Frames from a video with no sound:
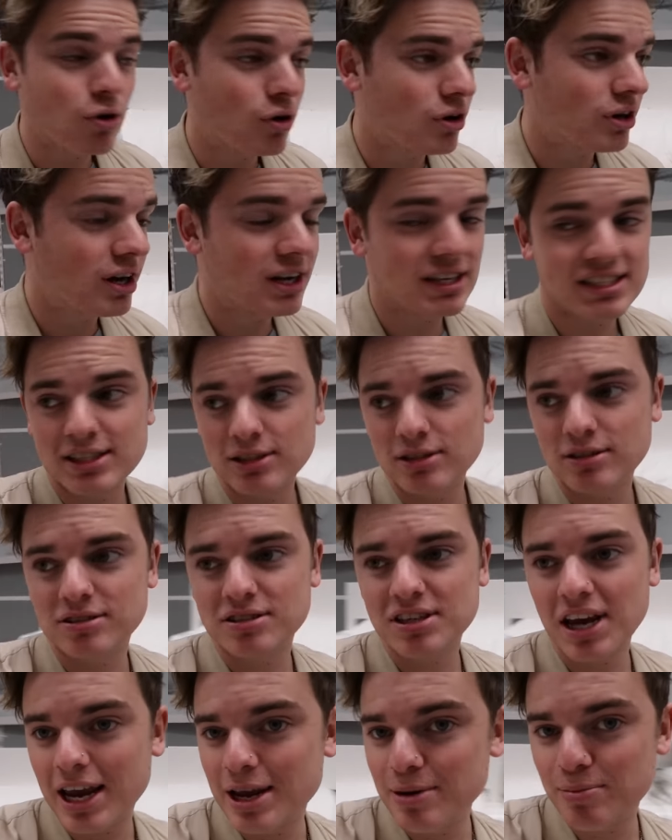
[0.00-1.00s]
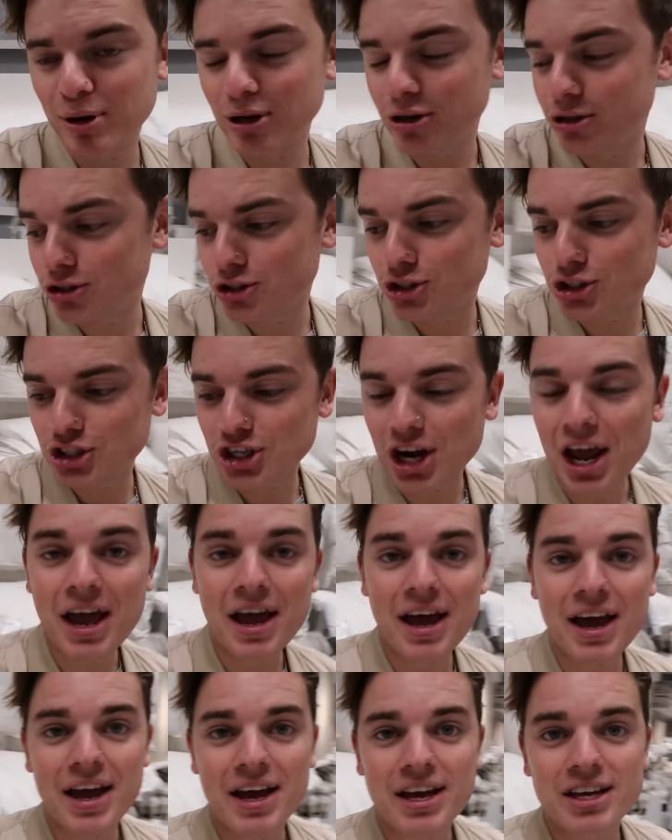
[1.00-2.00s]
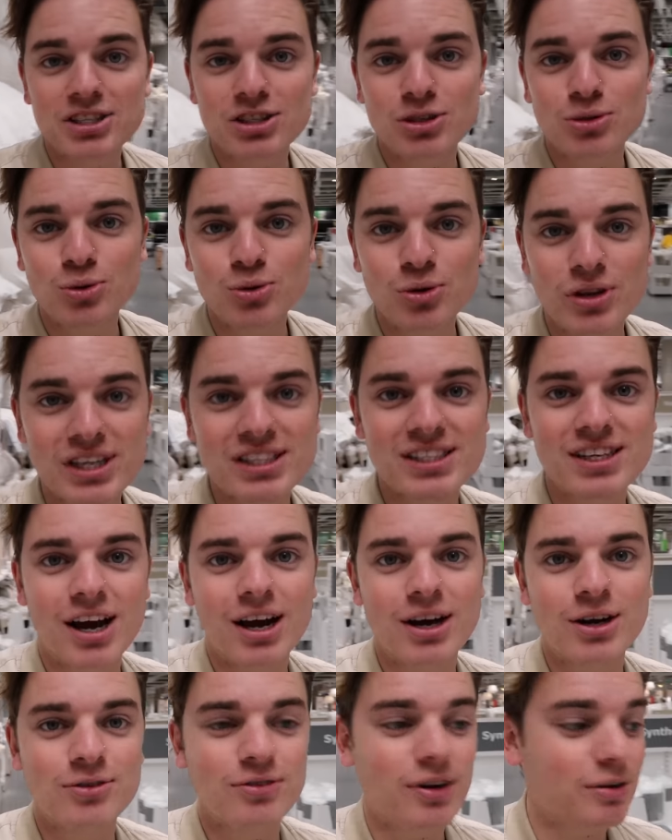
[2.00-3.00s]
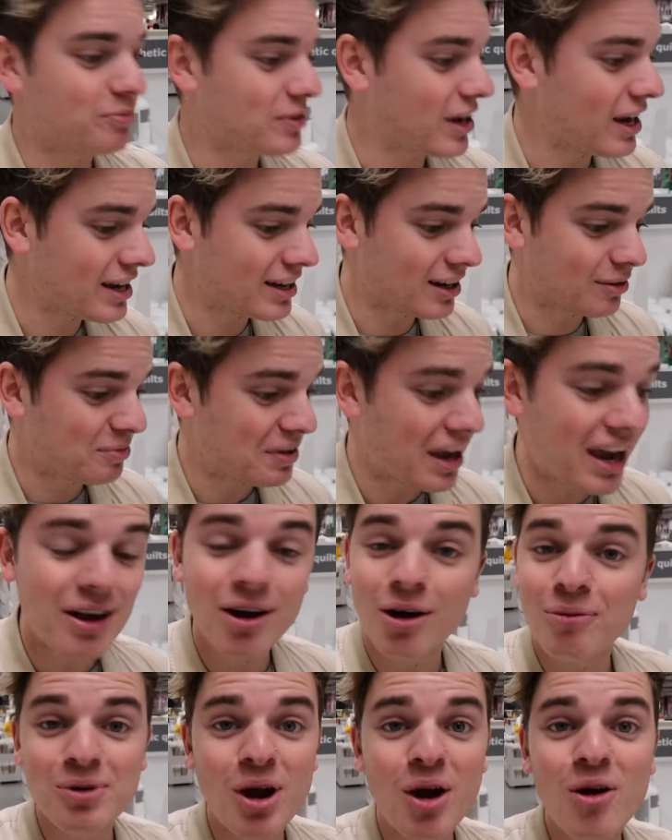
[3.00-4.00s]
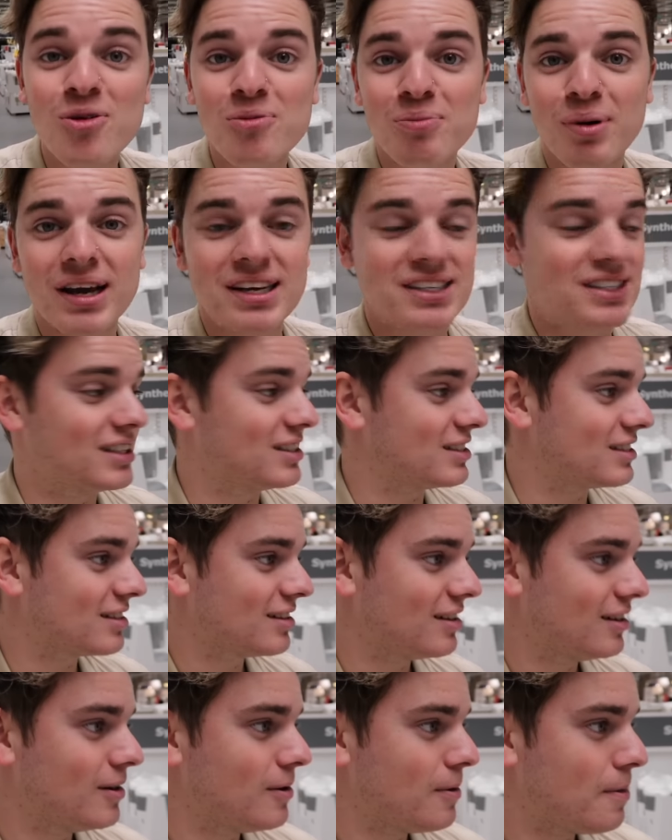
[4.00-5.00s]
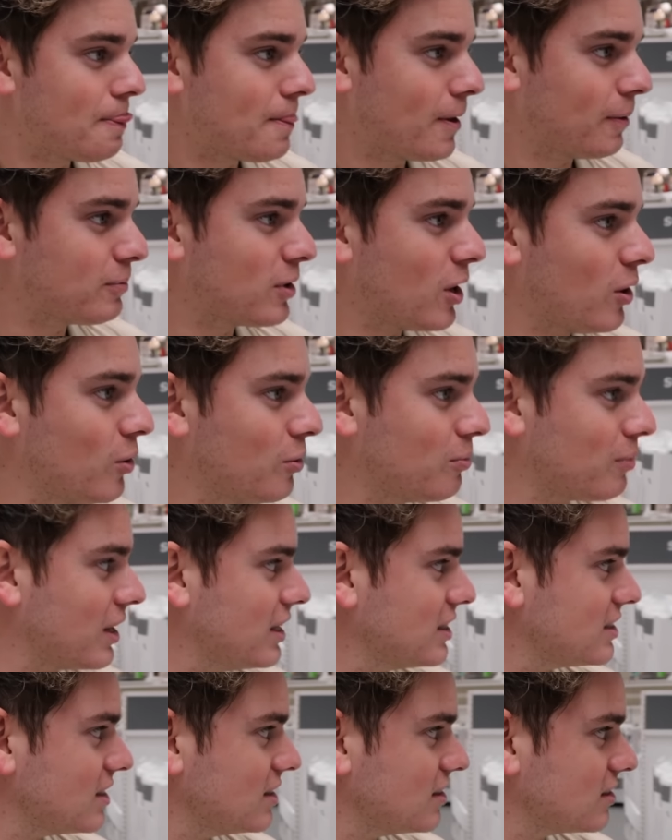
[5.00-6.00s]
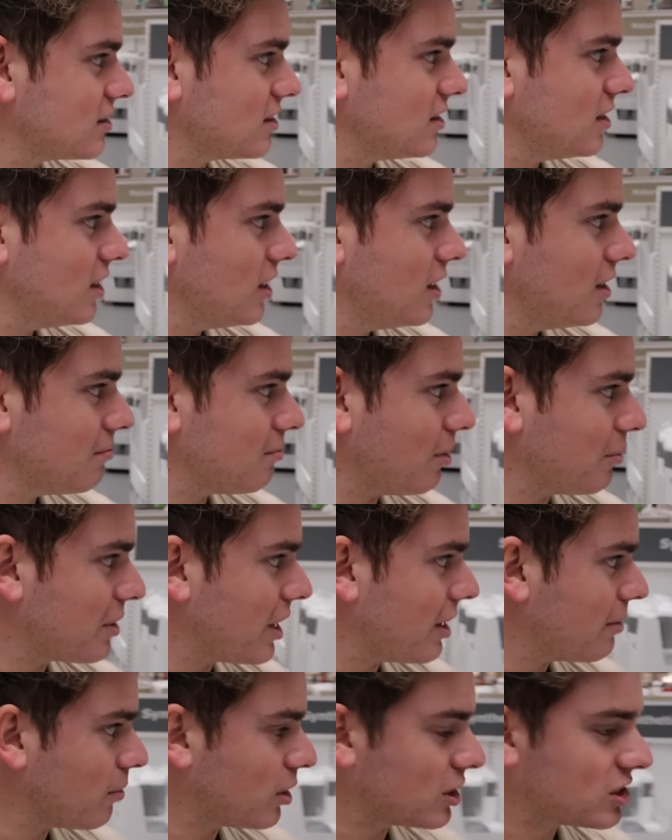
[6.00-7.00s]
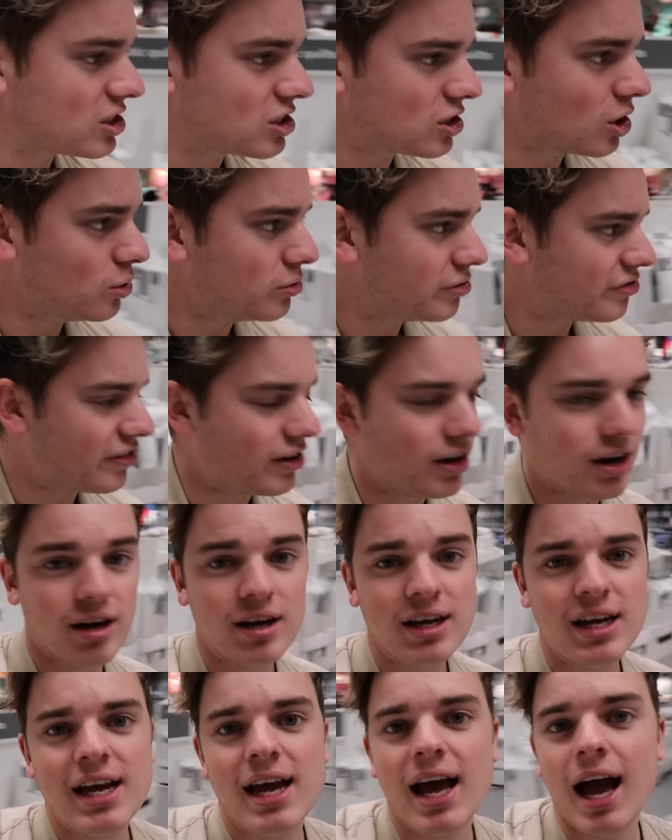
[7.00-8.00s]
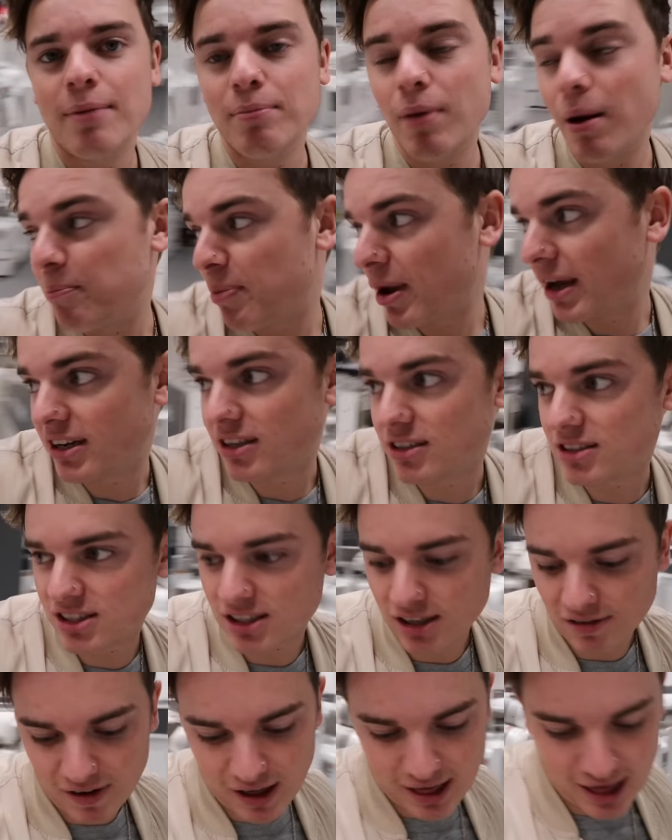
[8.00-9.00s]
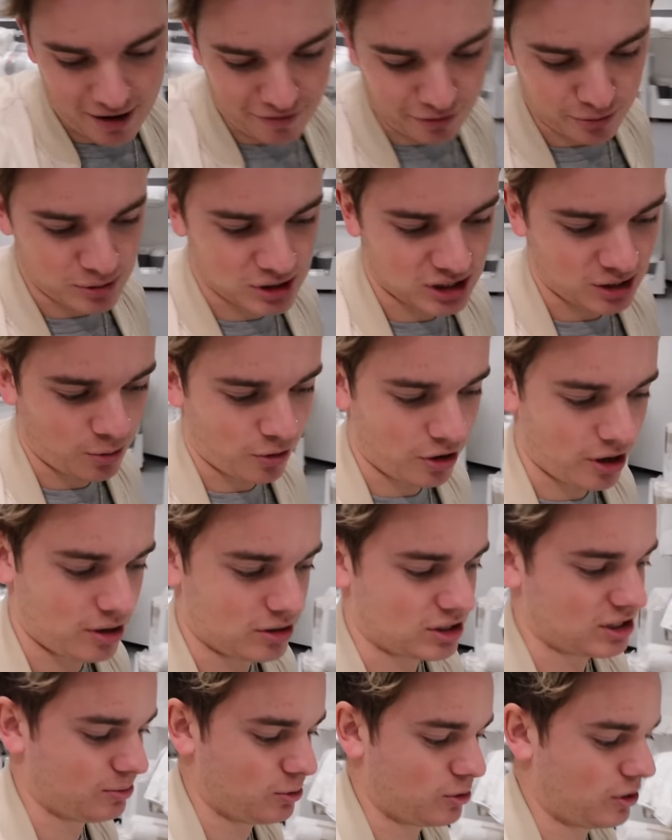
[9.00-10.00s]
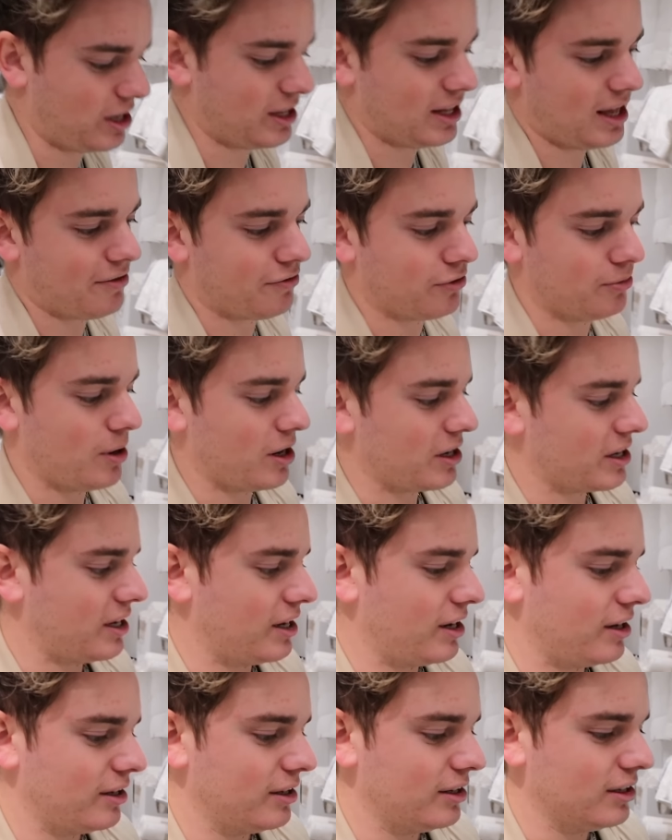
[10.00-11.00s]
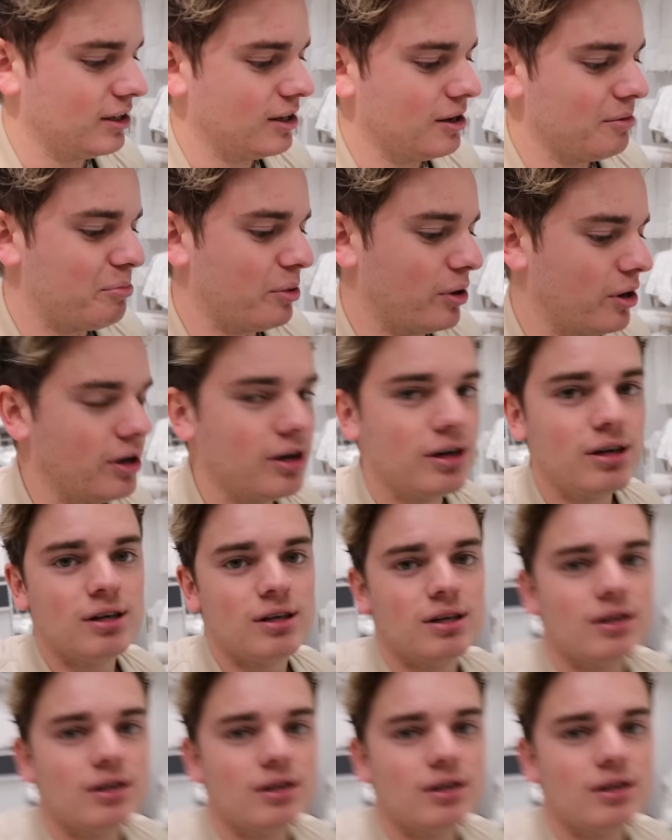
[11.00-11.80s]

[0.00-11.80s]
I've got a nice little table and chairs and all this kind of, I'm going places. I'm getting my sofa and my bed and stuff like that from somewhere else. I'm not getting that from IKEA. But